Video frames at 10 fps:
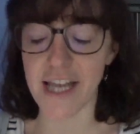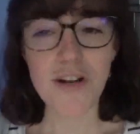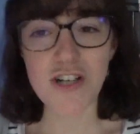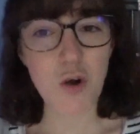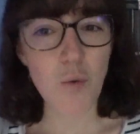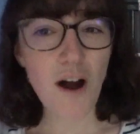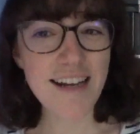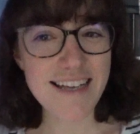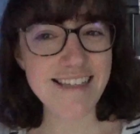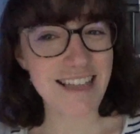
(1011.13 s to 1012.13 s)
which one
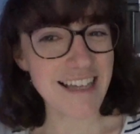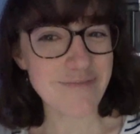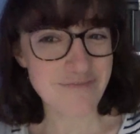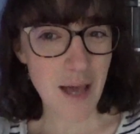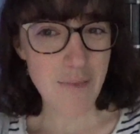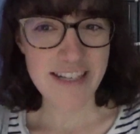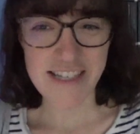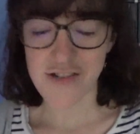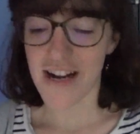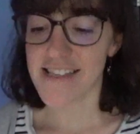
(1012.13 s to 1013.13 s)
is like a bit
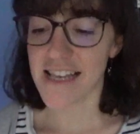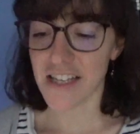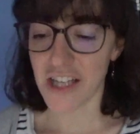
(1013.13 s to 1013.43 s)
distressing.